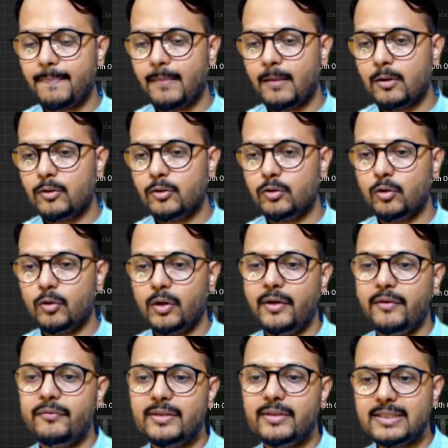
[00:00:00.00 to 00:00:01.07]
So if
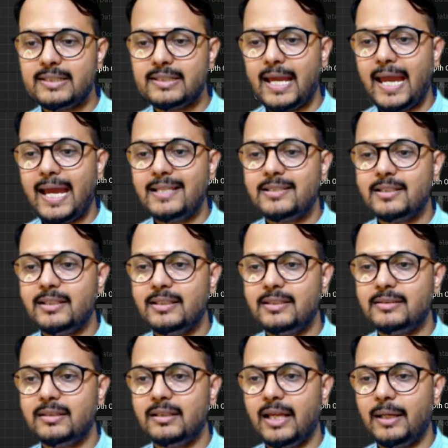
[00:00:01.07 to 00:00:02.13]
this edge is
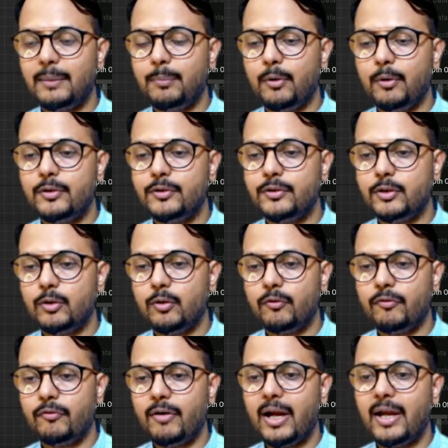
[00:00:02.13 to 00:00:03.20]
like
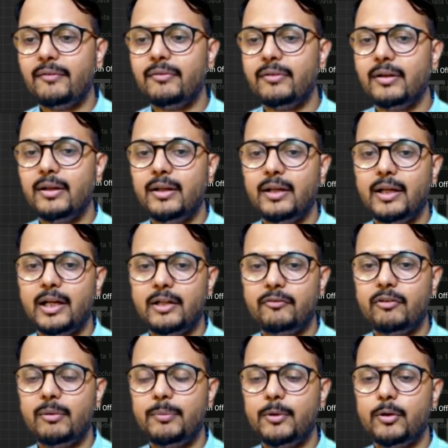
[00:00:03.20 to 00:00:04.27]
0.05, it will
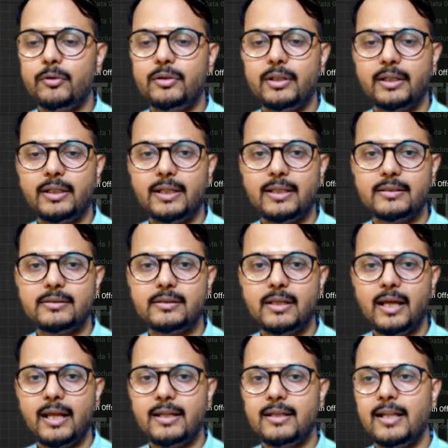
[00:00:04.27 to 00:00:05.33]
be your thickness.
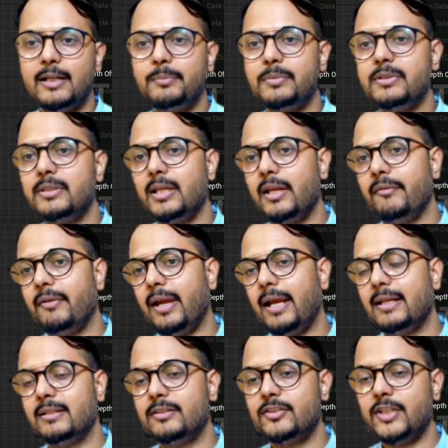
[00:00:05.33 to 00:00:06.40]
And let me save
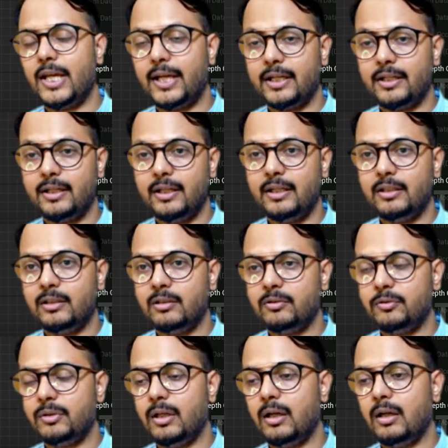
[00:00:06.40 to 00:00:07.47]
and check it into
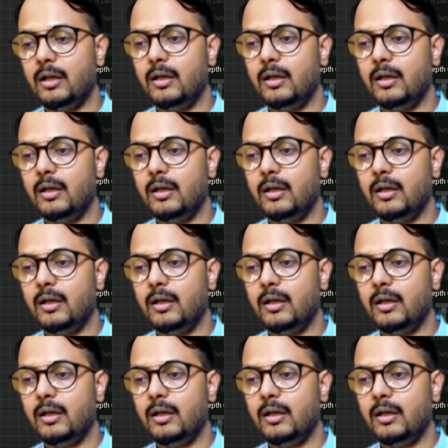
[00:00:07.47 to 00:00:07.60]
the